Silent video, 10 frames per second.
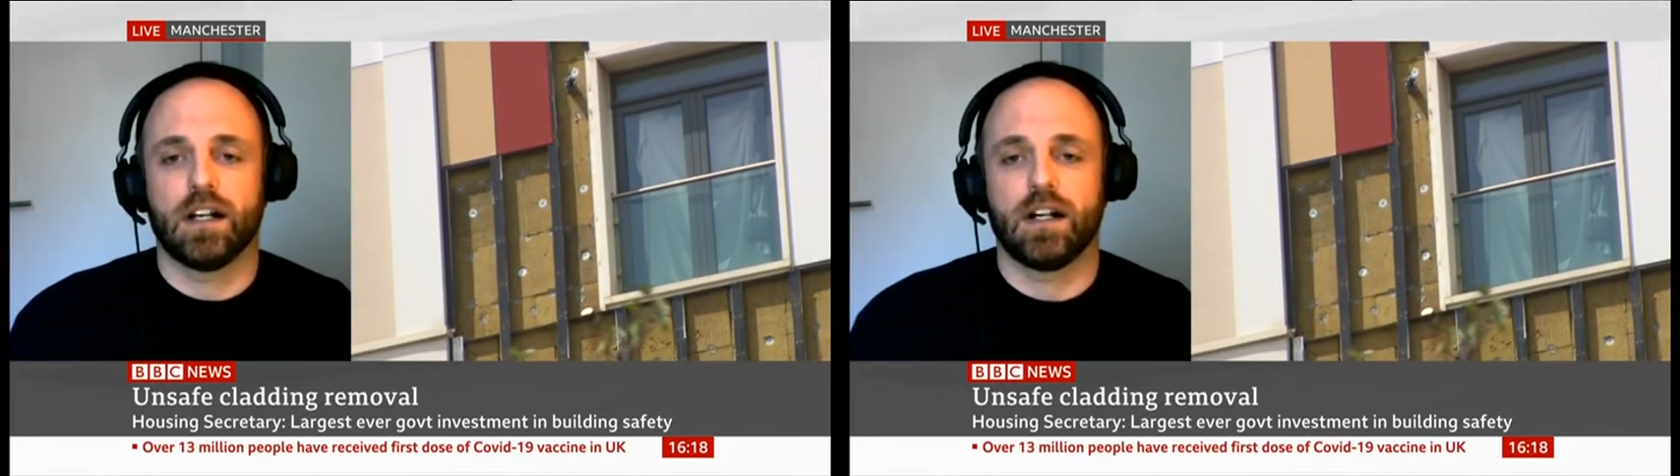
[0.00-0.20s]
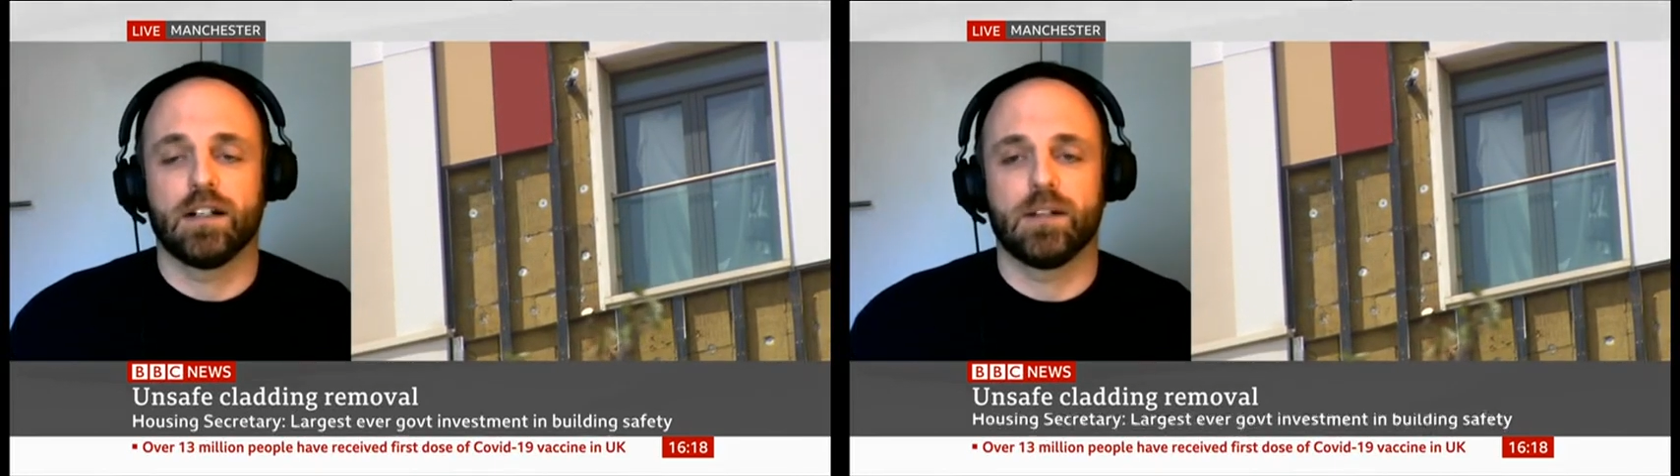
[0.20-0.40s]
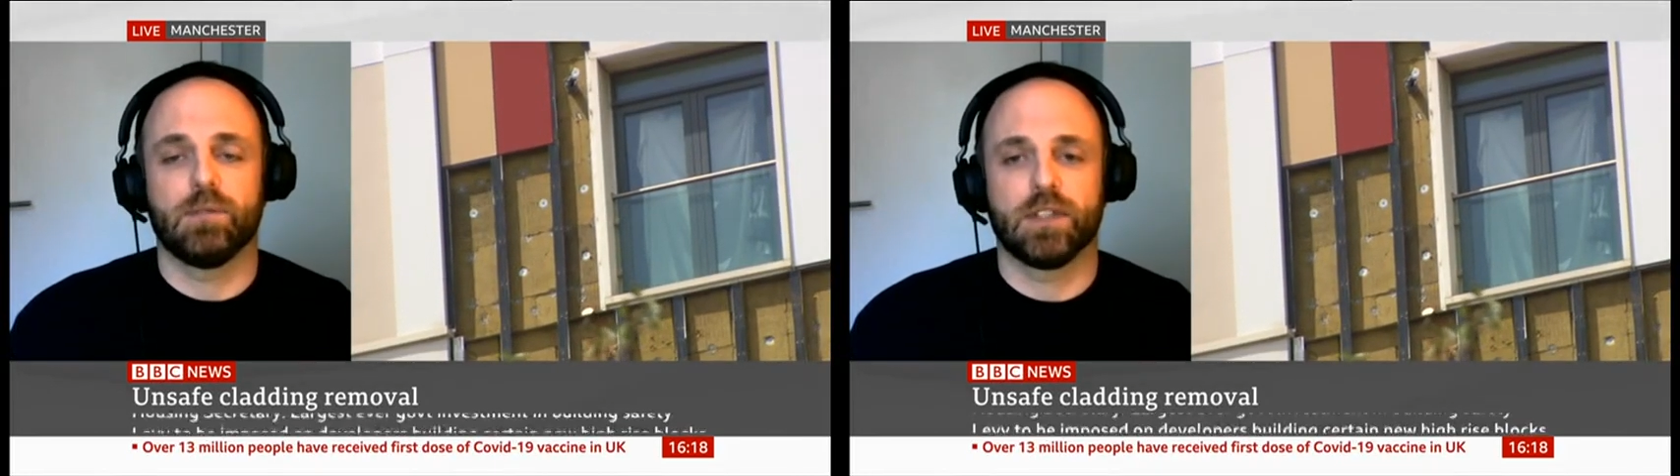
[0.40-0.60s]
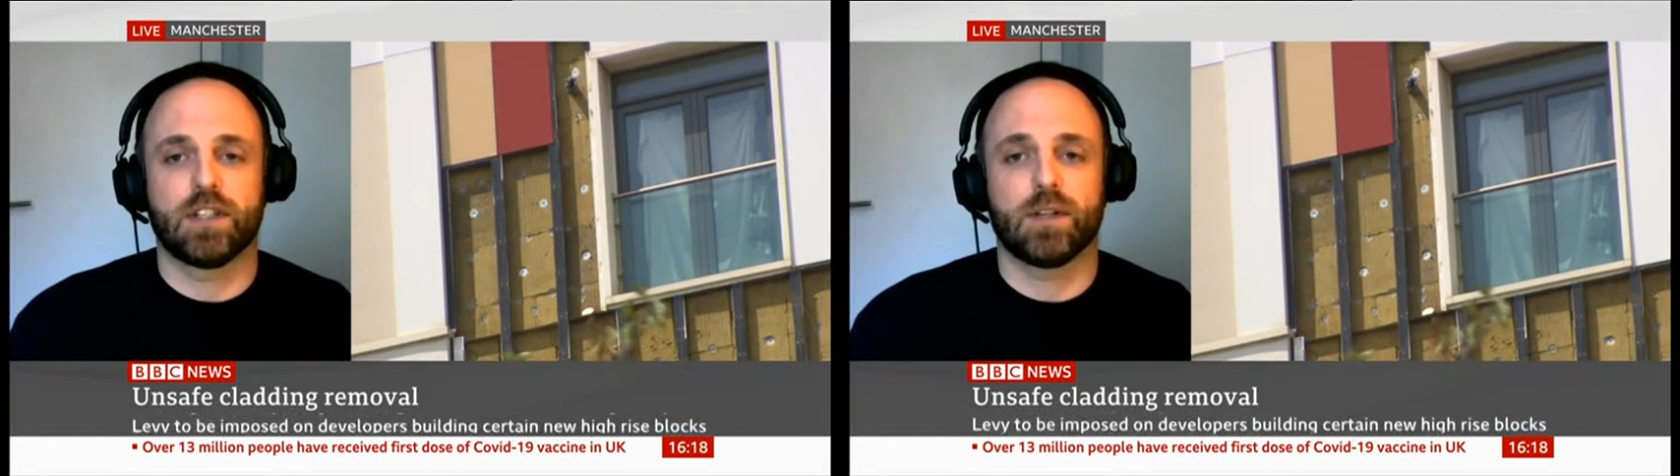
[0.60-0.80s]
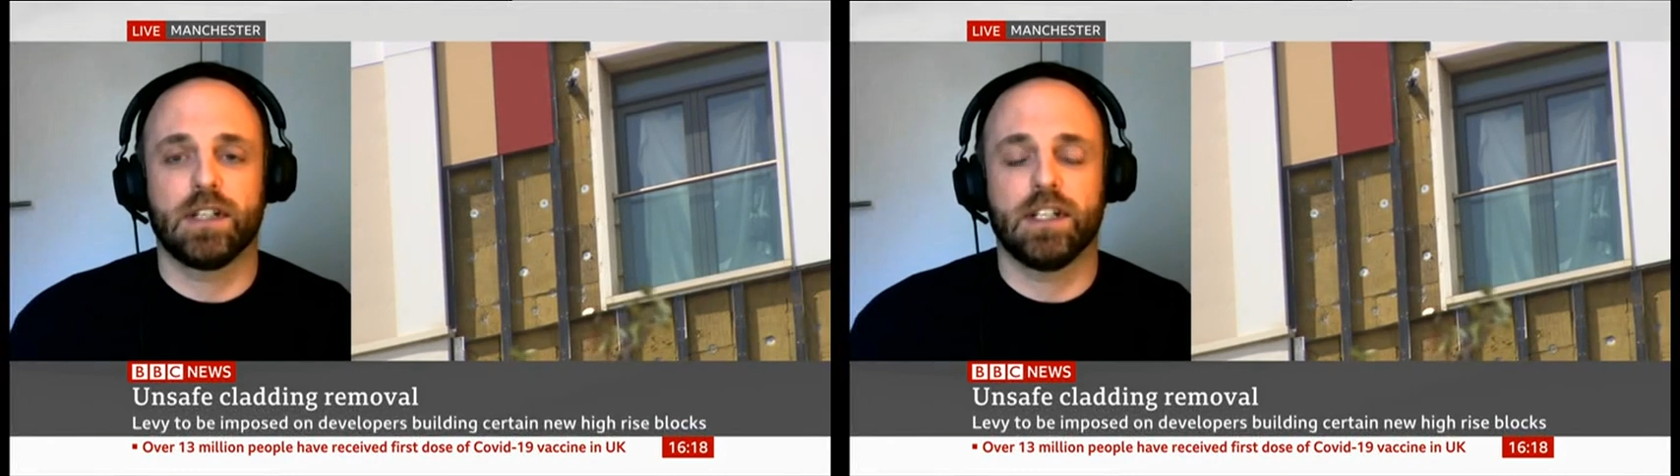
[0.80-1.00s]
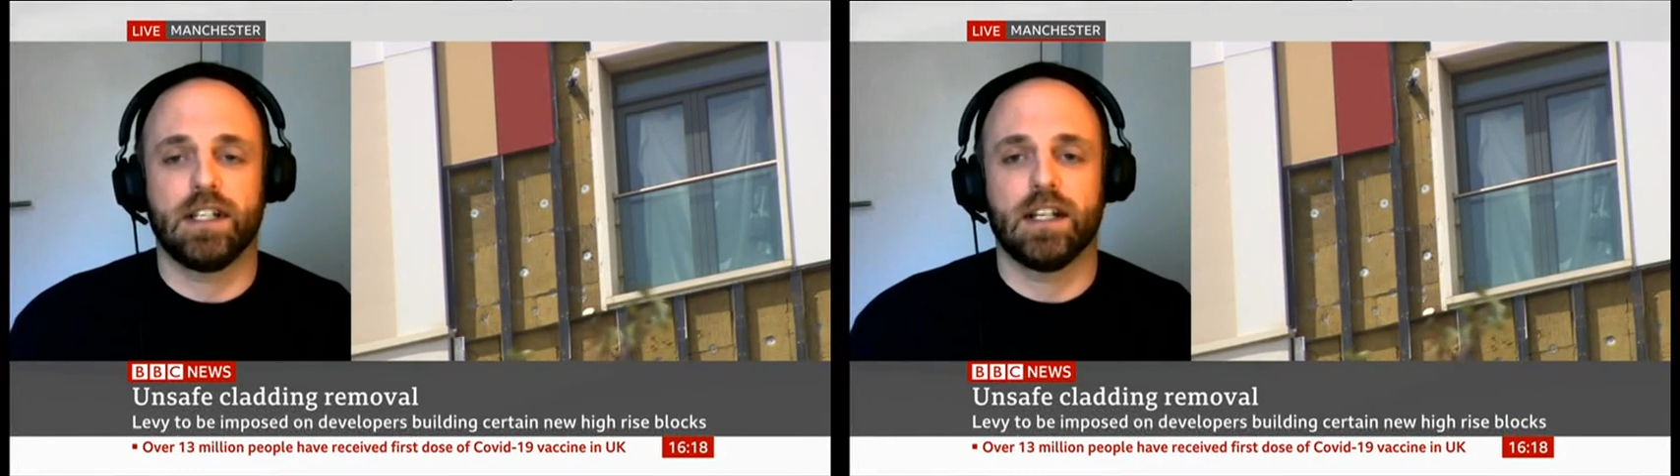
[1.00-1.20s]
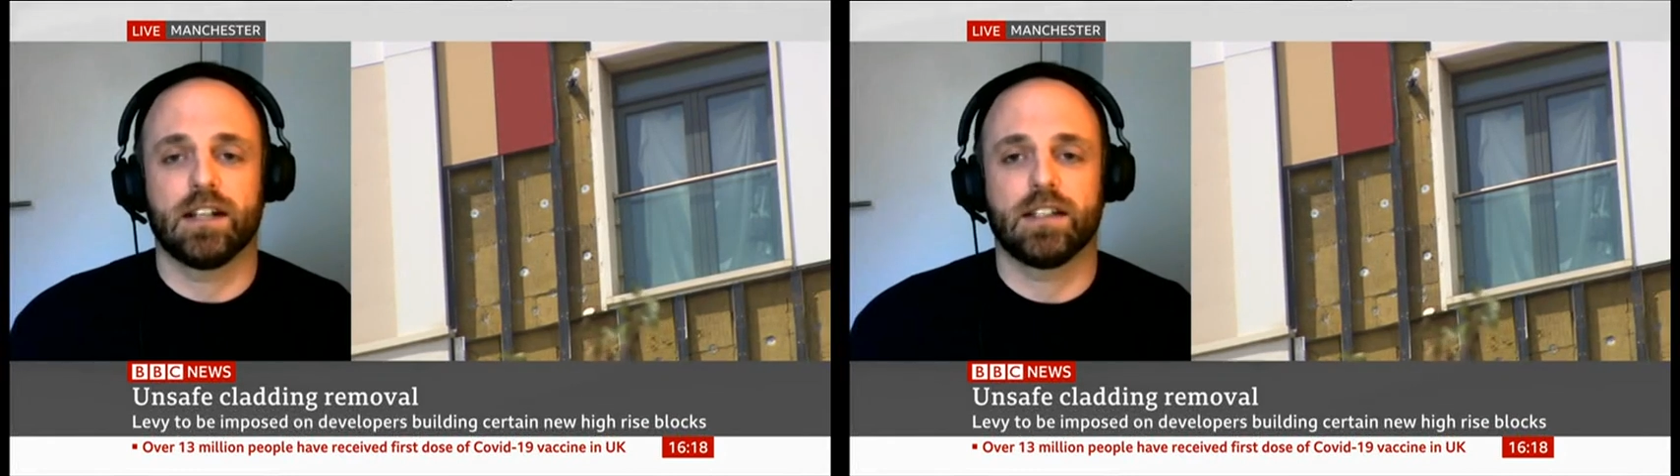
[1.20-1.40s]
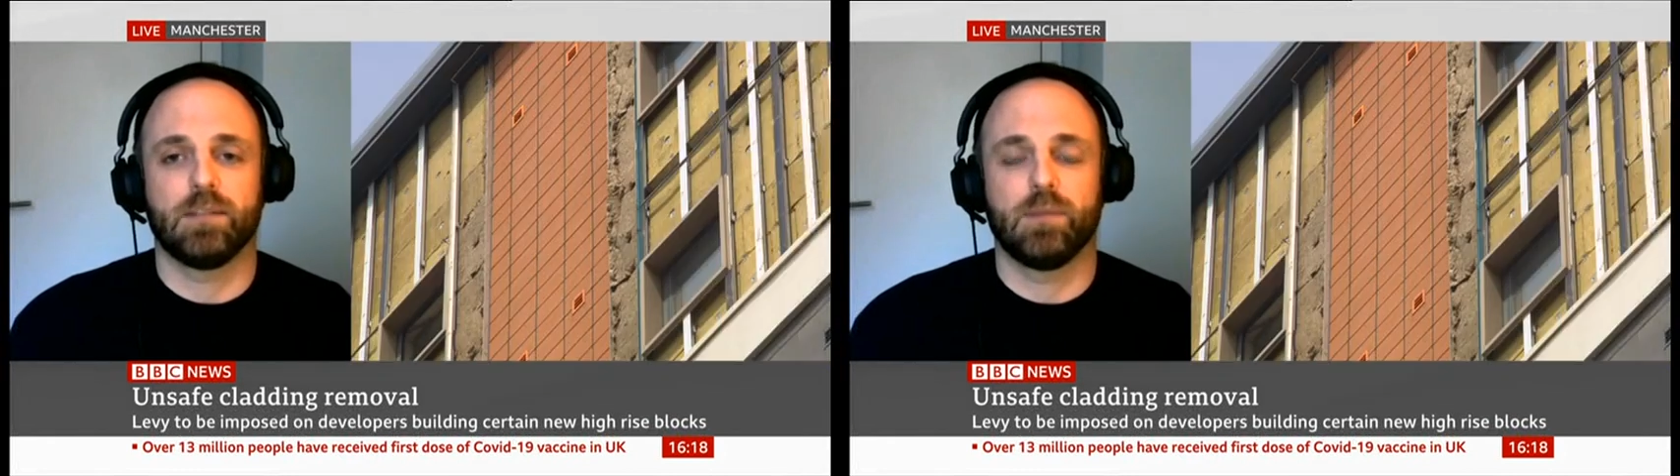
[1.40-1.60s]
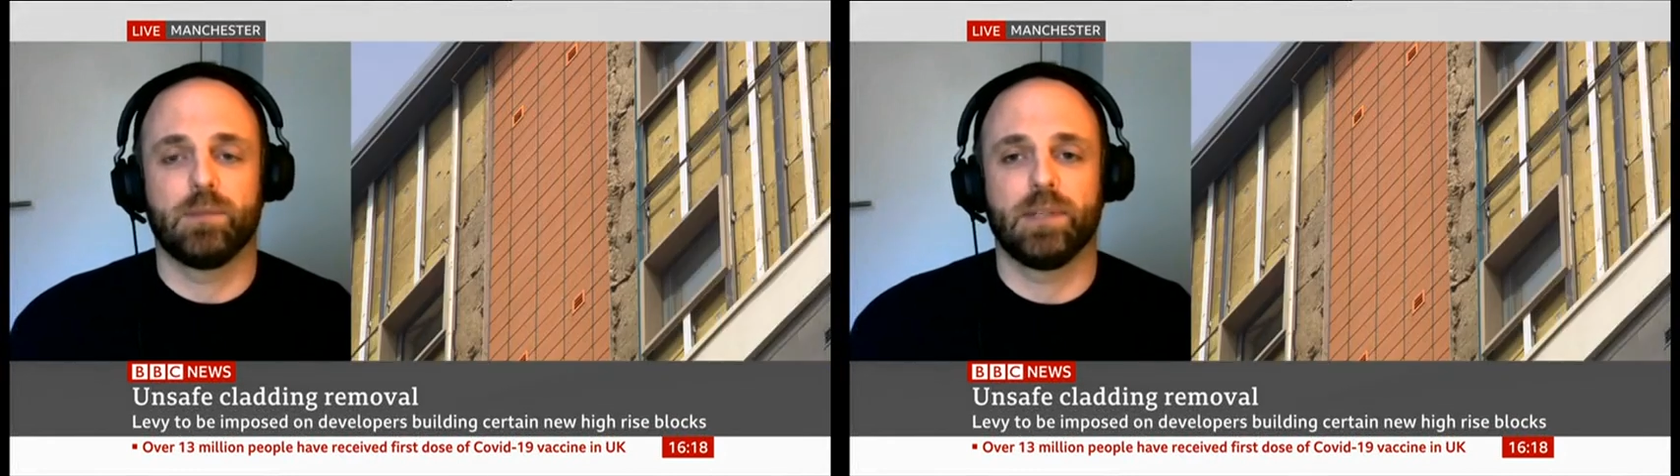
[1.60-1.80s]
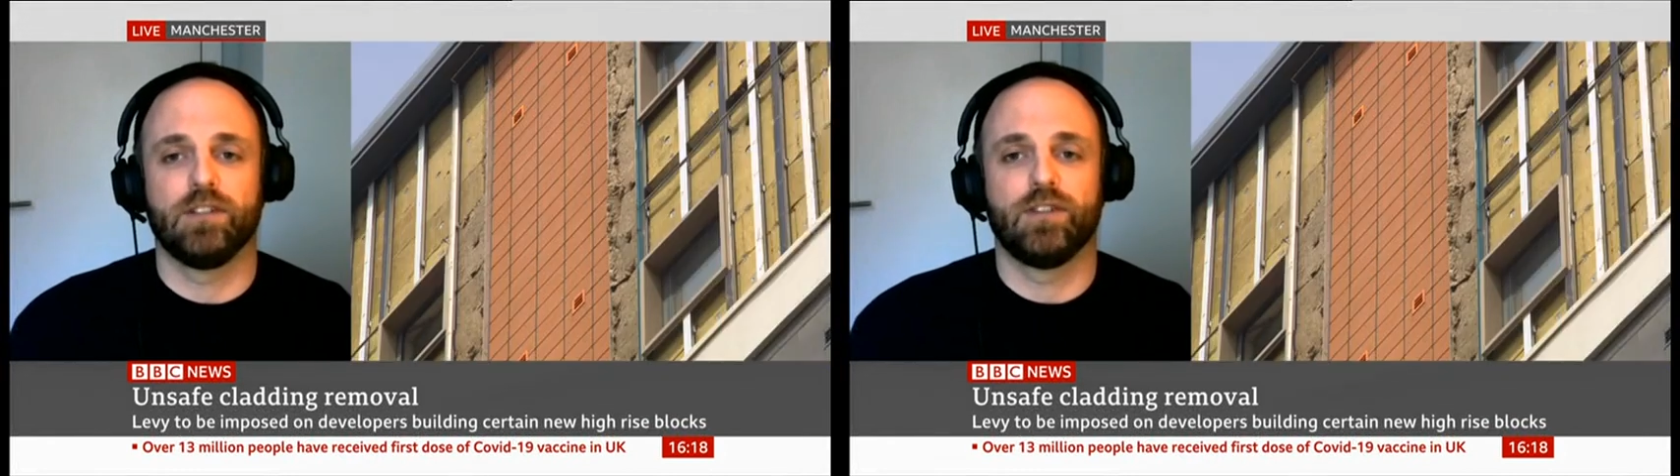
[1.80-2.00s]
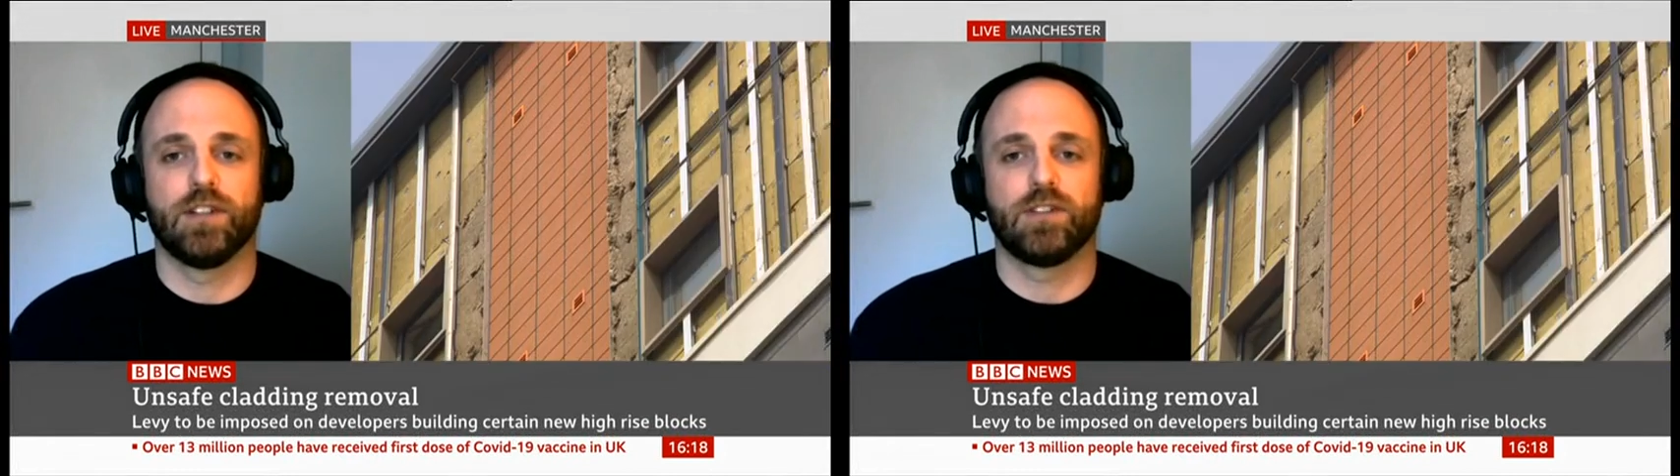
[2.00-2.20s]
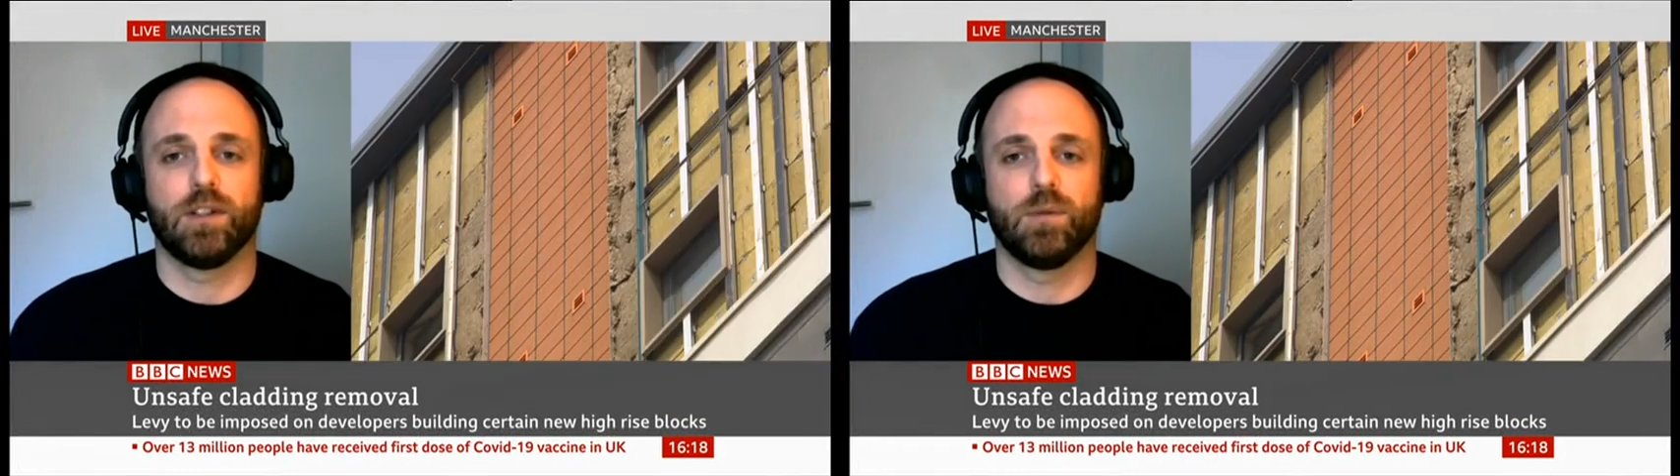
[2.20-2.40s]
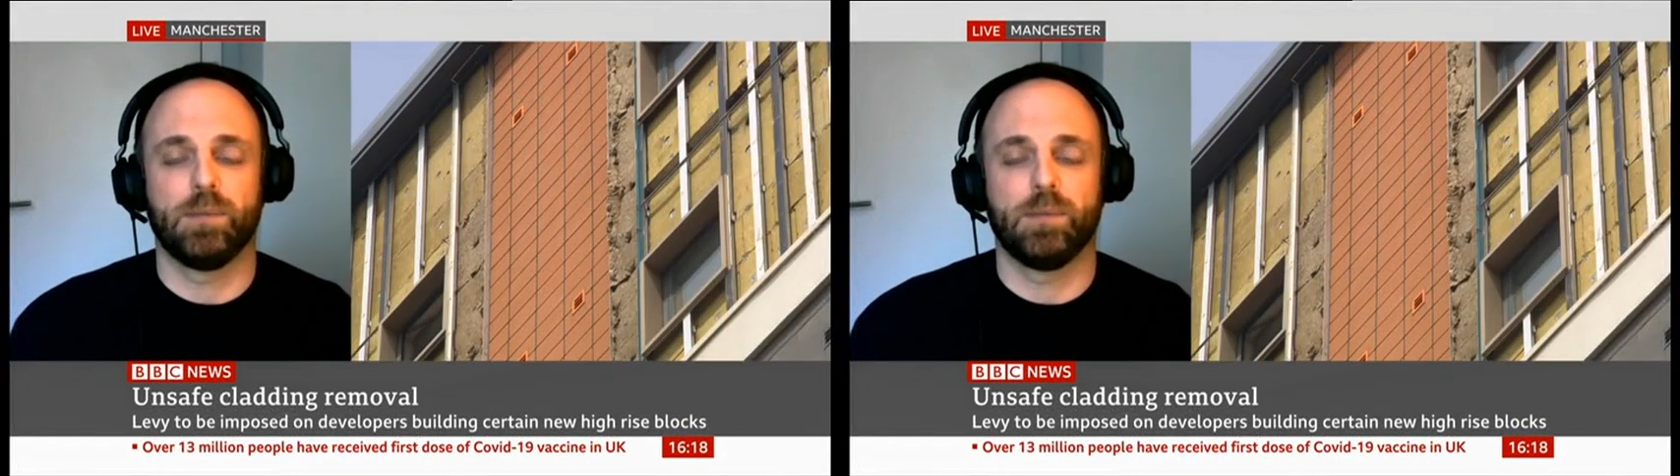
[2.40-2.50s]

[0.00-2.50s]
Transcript: I think my bill for the two